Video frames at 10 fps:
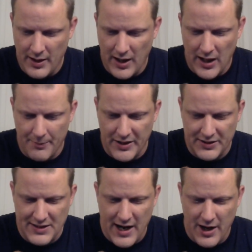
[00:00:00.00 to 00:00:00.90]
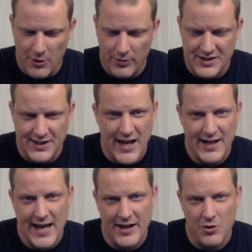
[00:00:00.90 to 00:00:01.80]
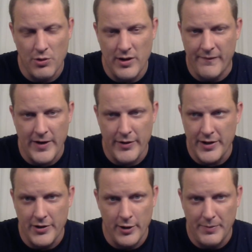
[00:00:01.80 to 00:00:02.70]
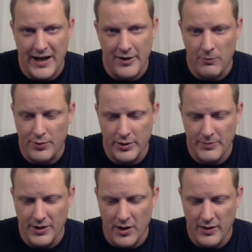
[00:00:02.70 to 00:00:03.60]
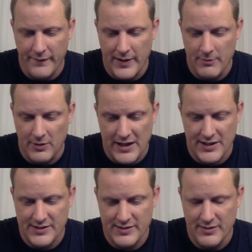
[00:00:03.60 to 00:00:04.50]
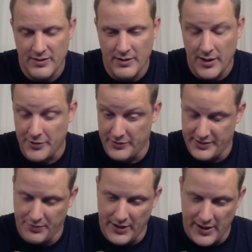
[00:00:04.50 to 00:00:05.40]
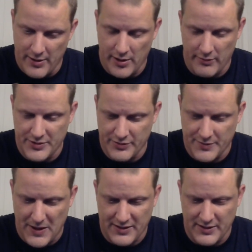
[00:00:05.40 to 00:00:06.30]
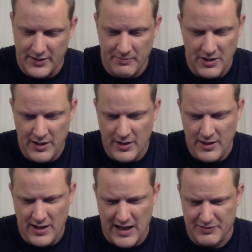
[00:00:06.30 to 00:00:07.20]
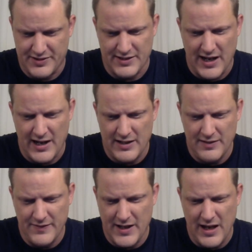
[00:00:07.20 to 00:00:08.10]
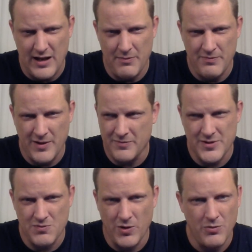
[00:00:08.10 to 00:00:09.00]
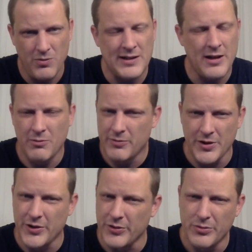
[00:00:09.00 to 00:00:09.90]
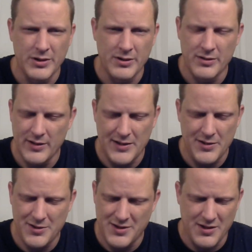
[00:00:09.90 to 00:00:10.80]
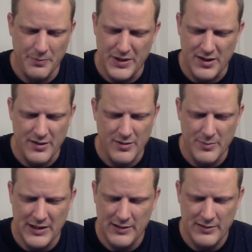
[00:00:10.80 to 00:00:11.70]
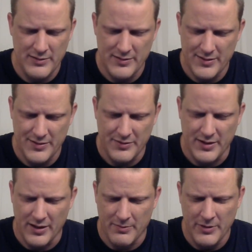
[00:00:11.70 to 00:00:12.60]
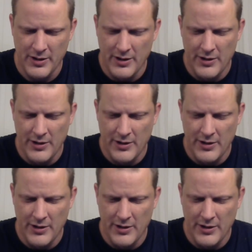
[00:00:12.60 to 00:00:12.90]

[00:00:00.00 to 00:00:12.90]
McNair was in that category of very good, but I don't put him in the Hall of Fame class. Although as a player, I always respected him. Outside of the game, I just wonder, what the hell were you doing? Like, you should still be here, man. So dumb.